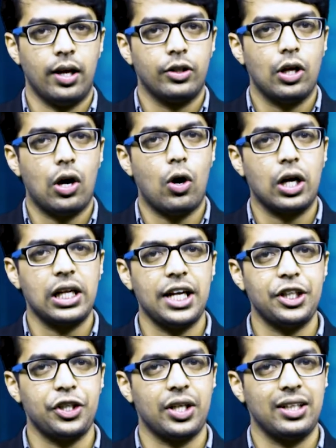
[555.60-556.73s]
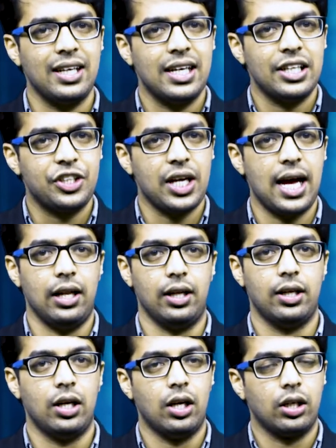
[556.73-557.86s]
The organization shall
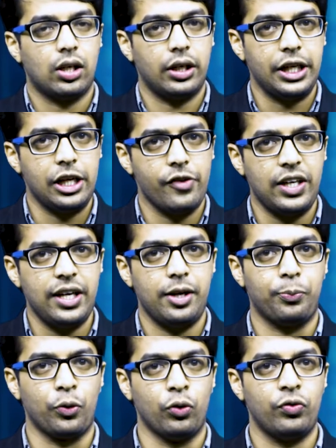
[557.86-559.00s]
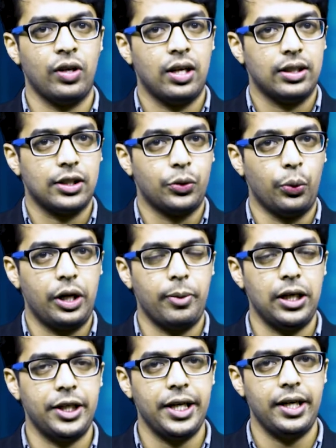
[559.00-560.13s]
continually improve the
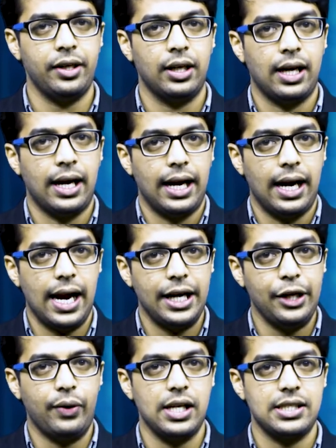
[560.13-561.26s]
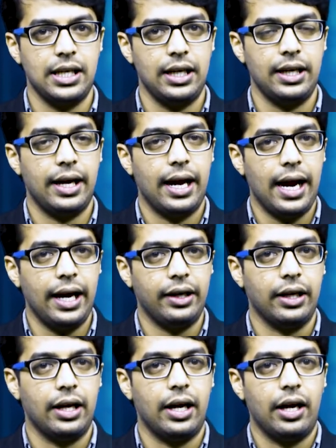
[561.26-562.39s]
suitability, adequacy,
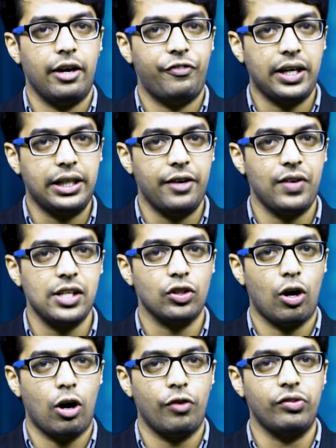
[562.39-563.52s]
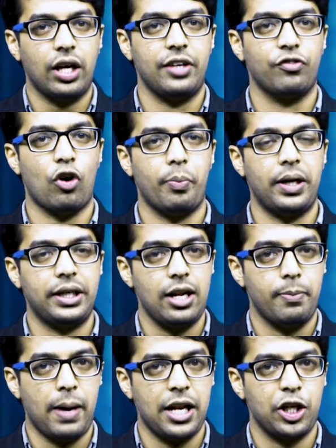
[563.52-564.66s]
and effectiveness of the environmental
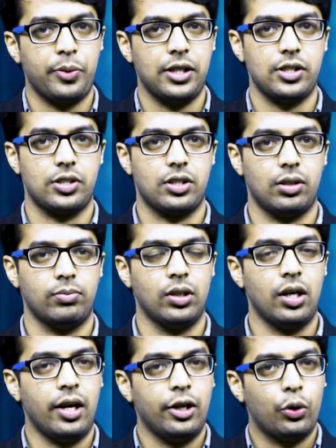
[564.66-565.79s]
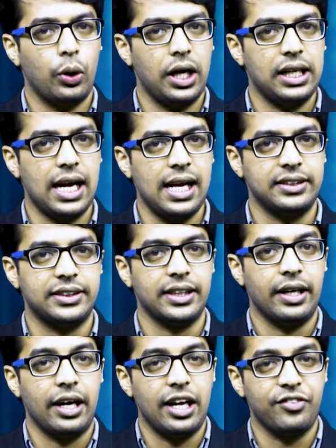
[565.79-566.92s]
management system to enhance
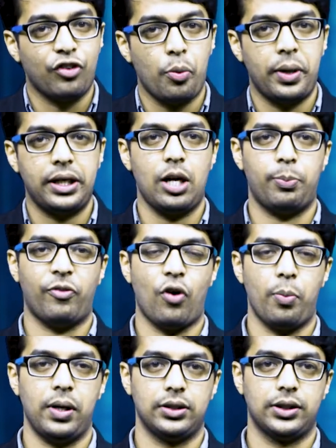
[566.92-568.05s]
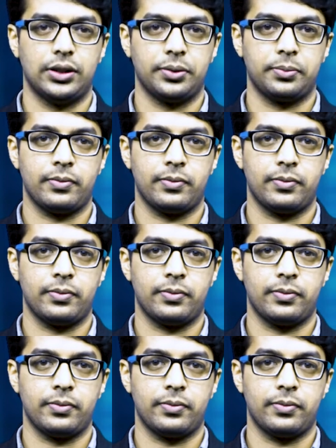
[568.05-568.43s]
environmental performance.